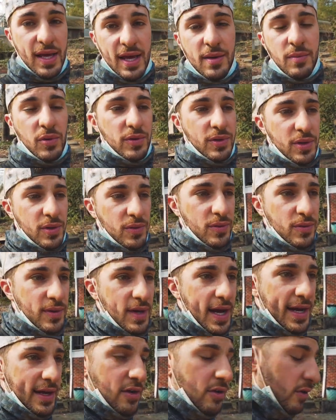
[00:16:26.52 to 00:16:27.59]
able to.
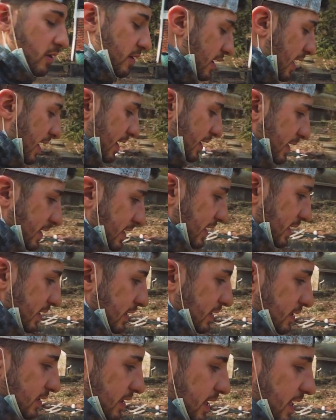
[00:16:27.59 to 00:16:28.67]
I could not get
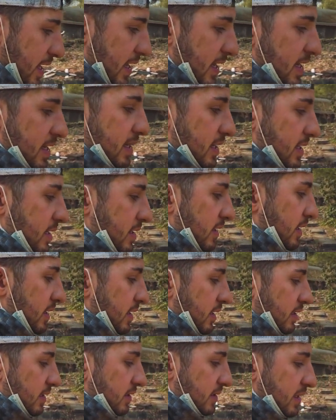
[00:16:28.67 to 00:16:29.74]
a
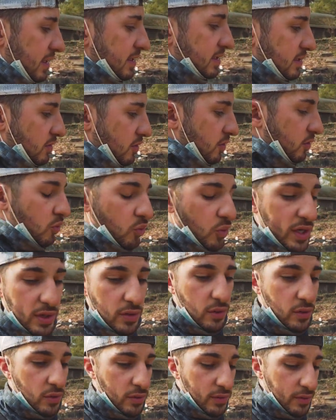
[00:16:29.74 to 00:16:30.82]
disc or a
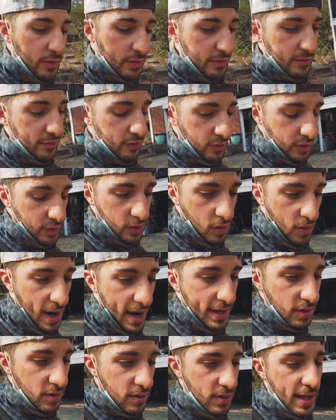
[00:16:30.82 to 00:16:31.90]
wheel for the
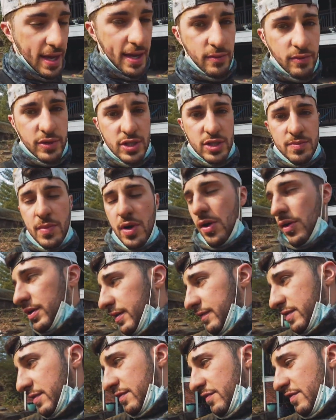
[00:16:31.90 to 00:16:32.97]
grinder that was small
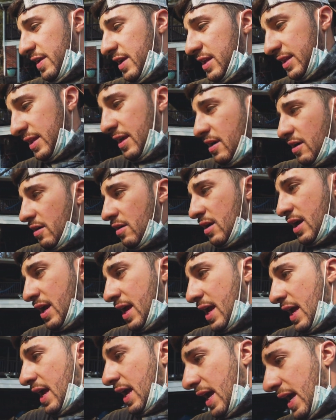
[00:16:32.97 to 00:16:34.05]
enough to fit in there
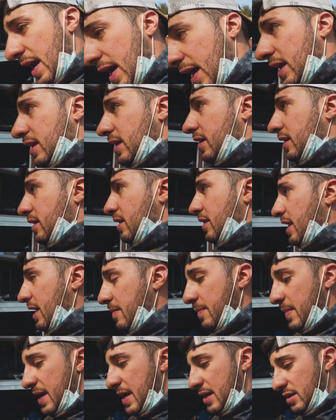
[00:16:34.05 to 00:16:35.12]
and they
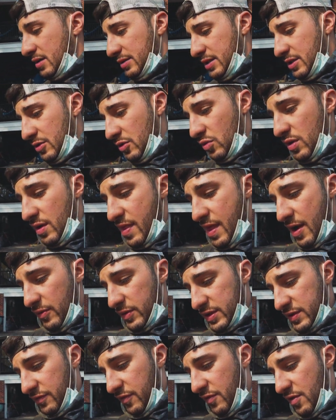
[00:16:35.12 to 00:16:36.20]
made a little one that
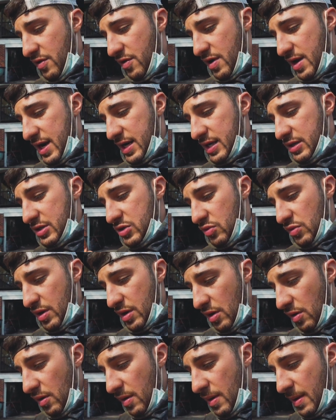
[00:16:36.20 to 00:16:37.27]
was for a
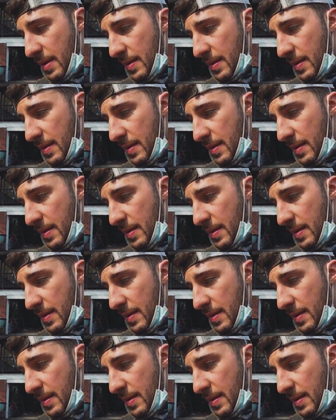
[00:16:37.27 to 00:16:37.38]
drill